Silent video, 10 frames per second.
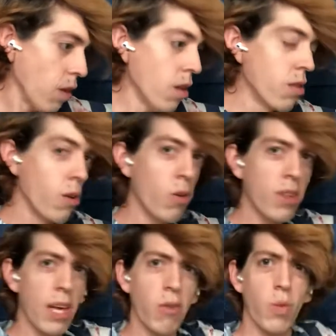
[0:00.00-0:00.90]
The only
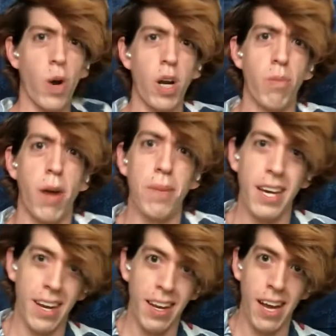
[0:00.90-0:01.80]
thing with water
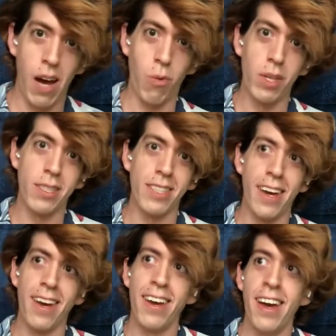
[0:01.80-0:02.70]
propagating, I would say,